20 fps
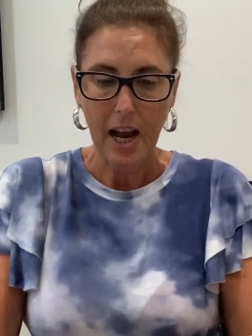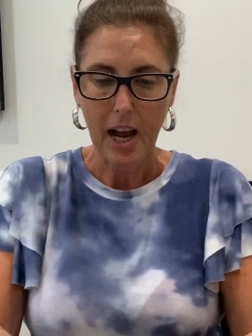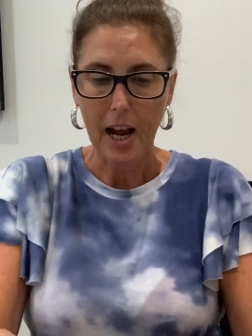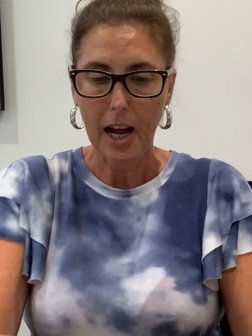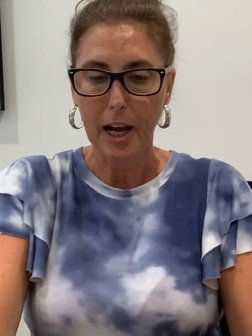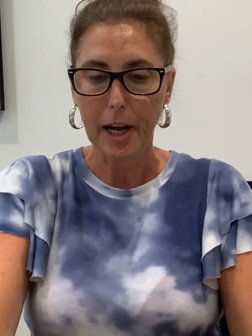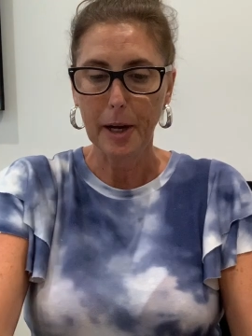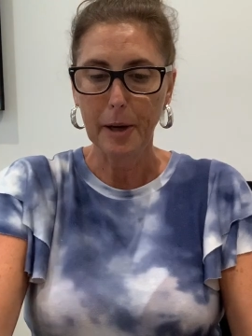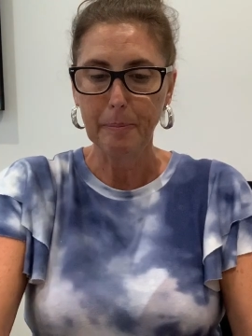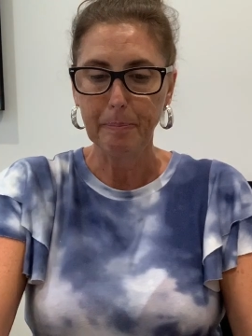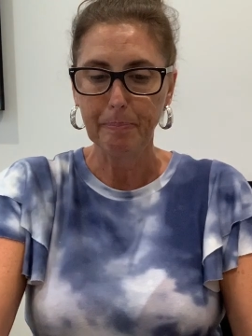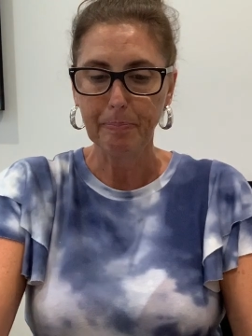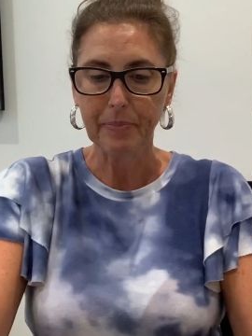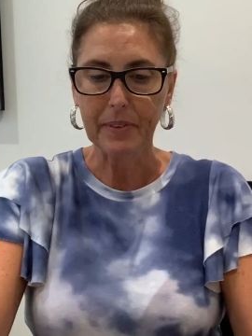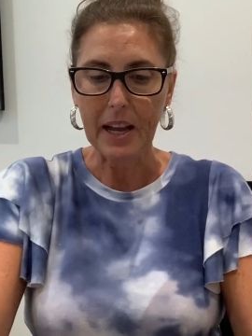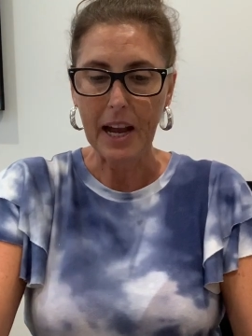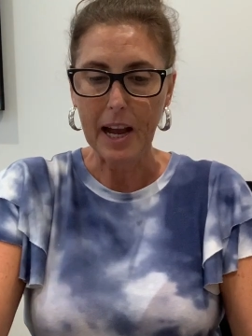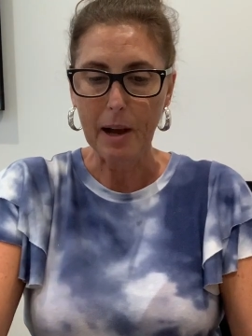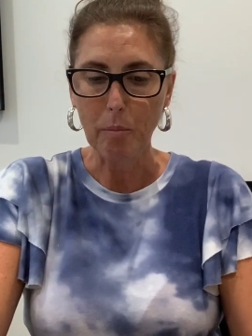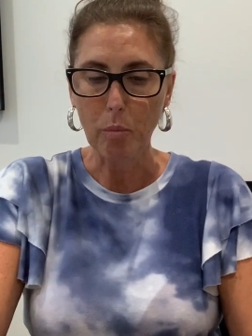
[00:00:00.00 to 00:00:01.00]

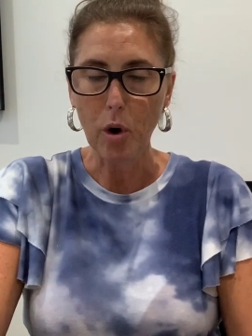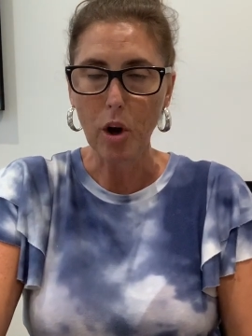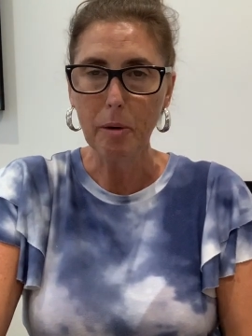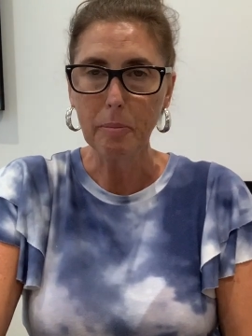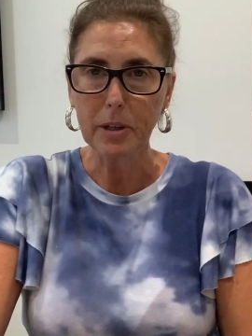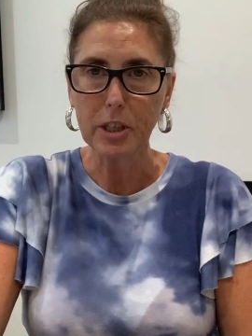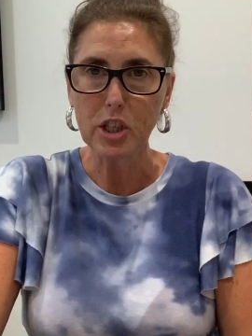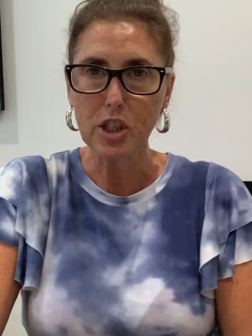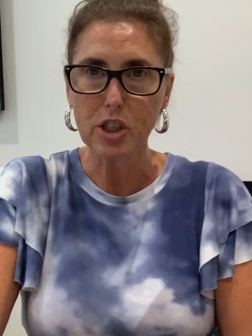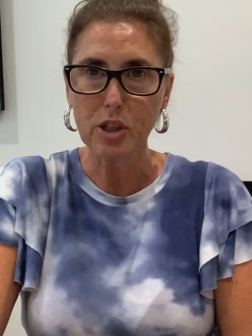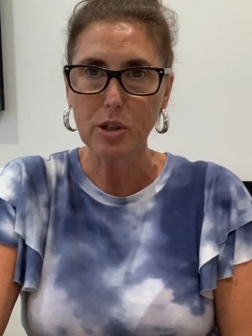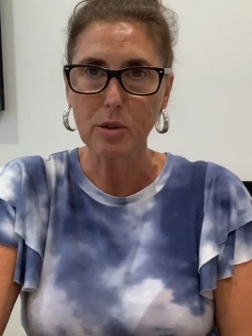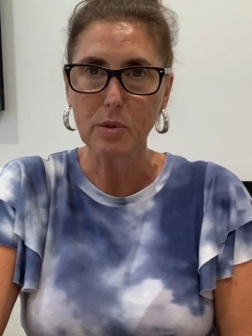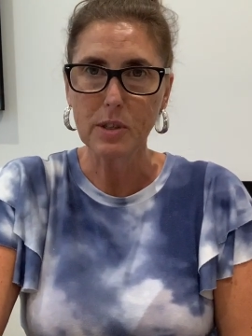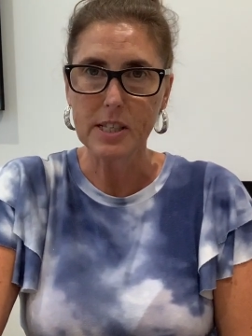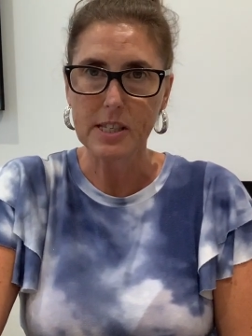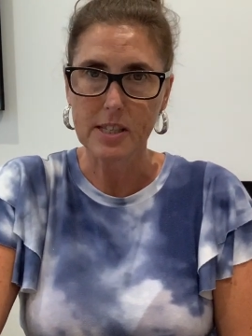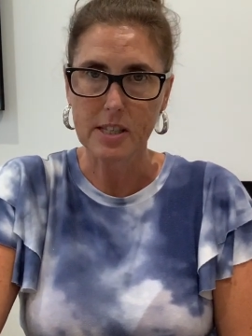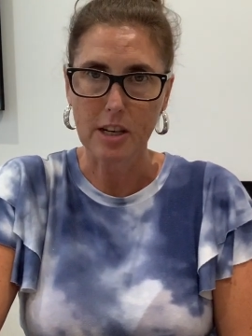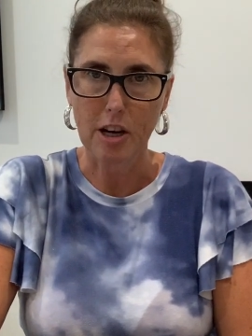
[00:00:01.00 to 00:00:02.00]
And what I'm going to do
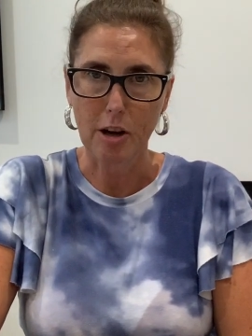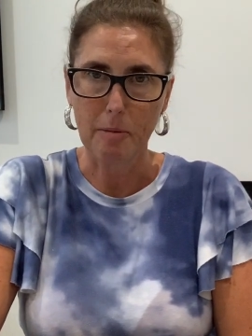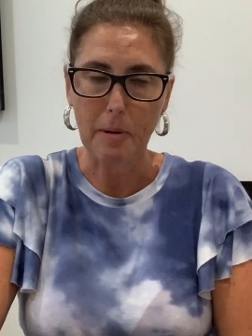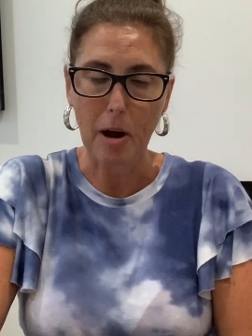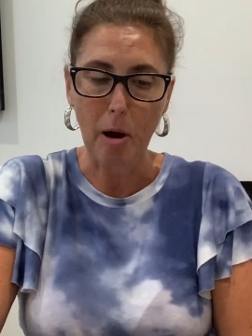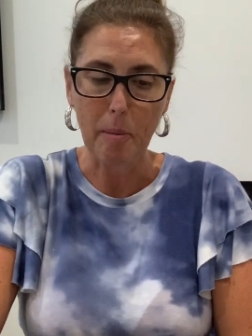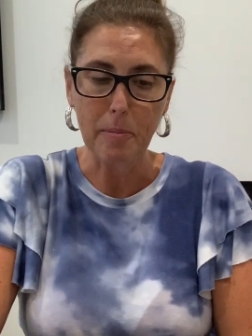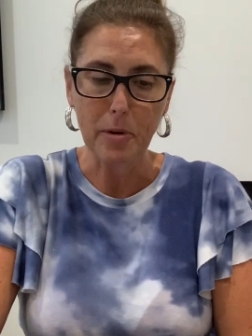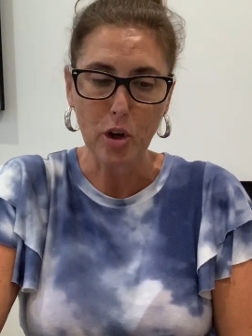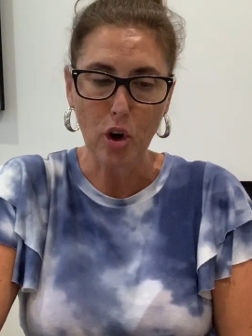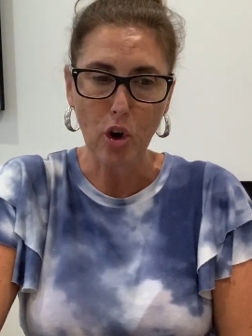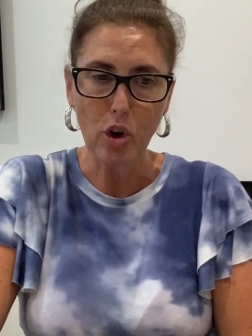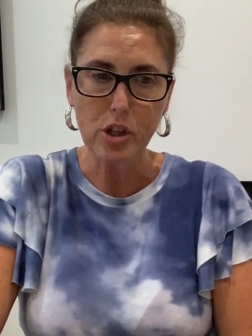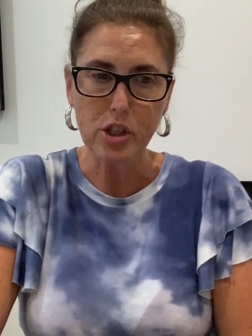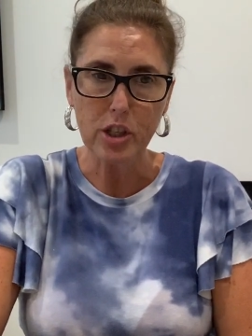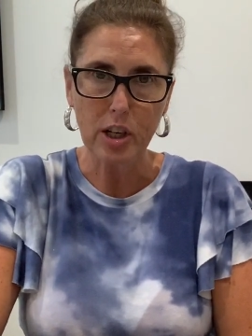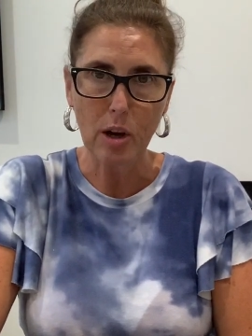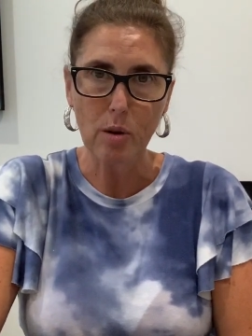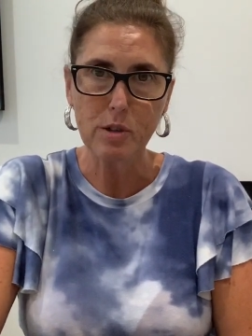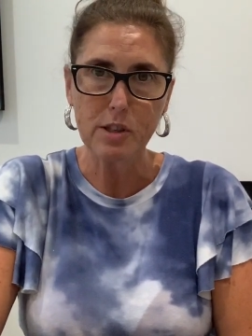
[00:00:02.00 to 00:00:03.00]
this time, I'm not
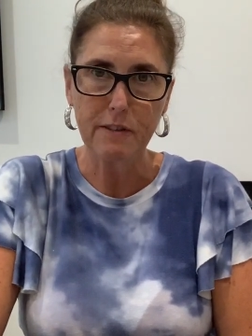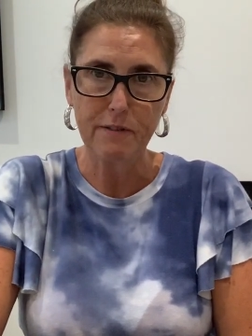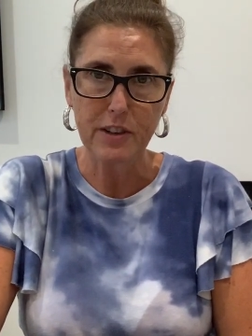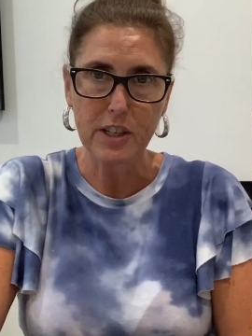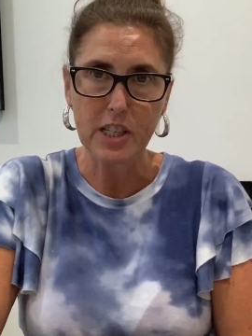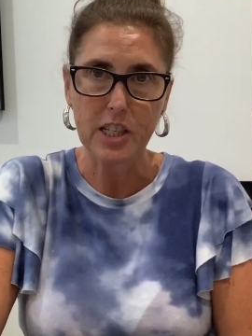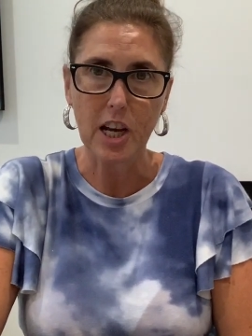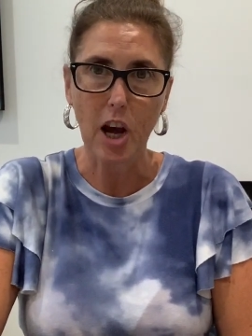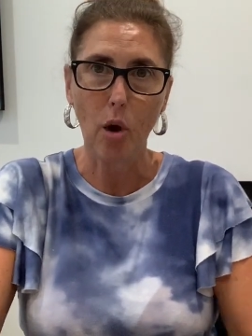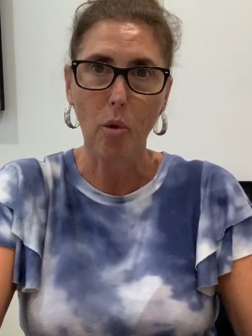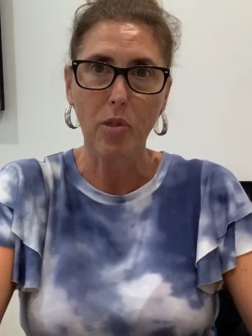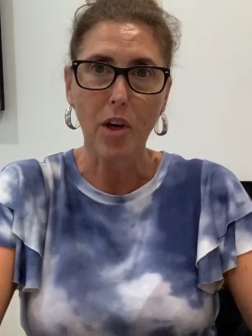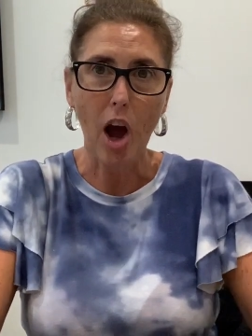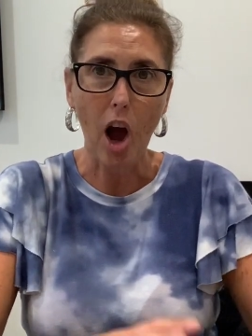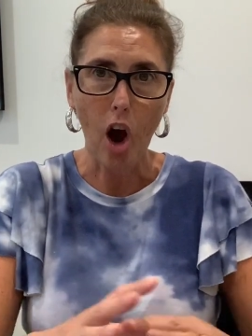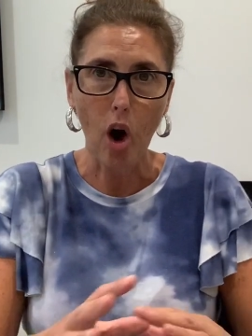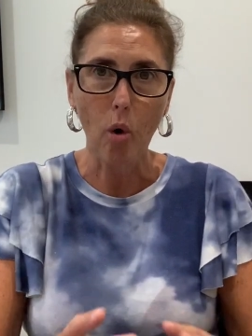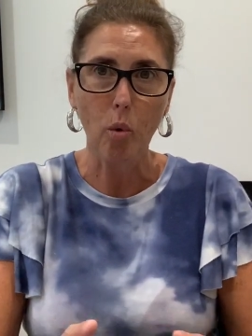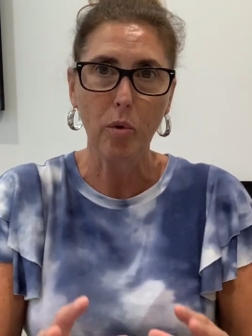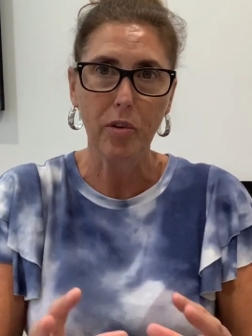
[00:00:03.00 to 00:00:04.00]
going to video the
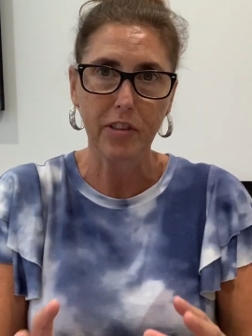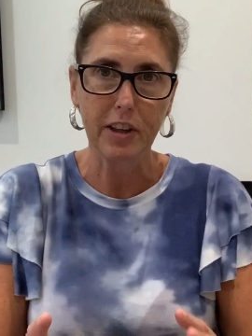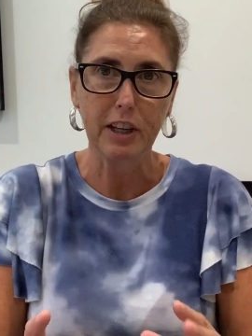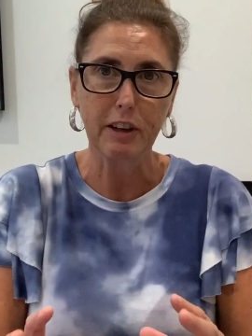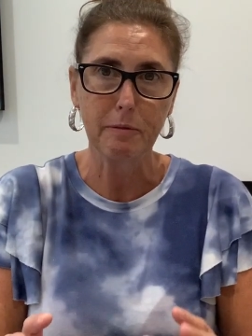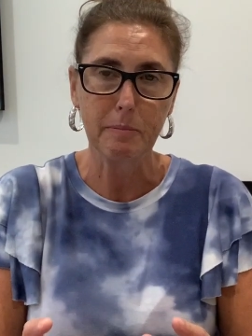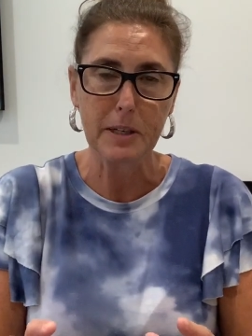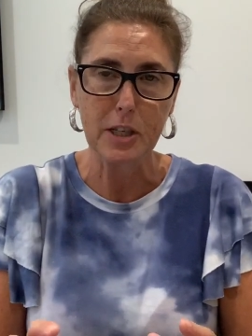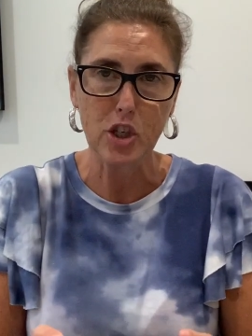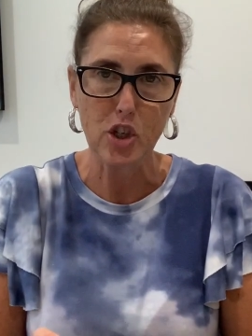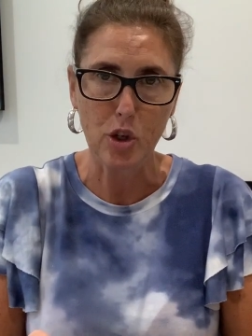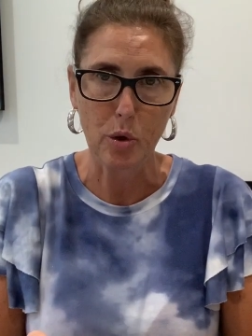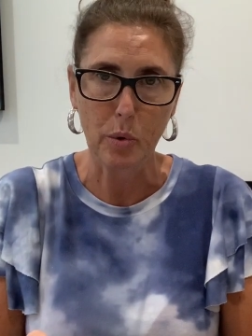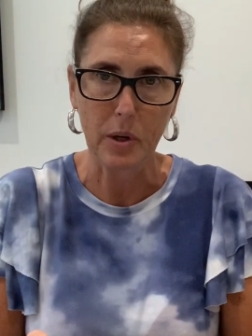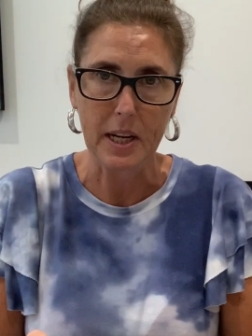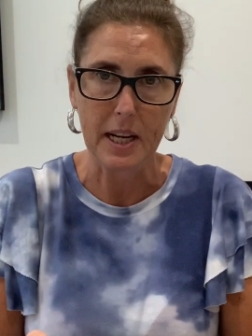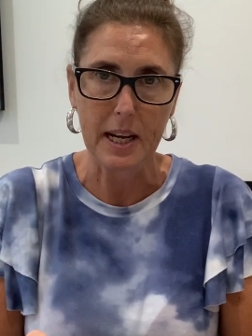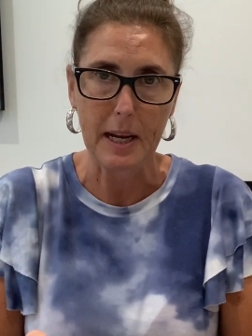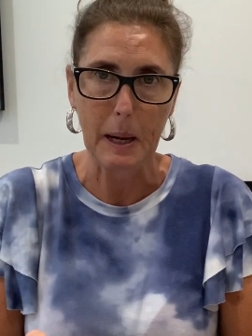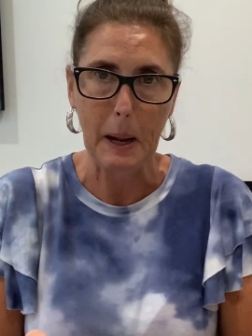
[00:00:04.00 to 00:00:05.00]
whole thing of me
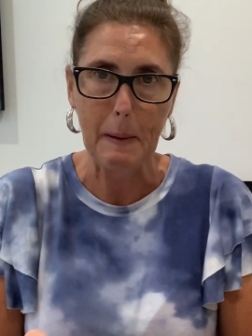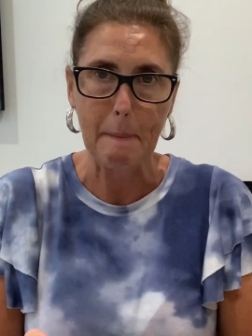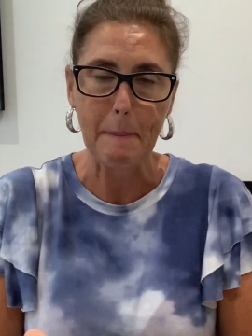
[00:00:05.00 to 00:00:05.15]
doing it,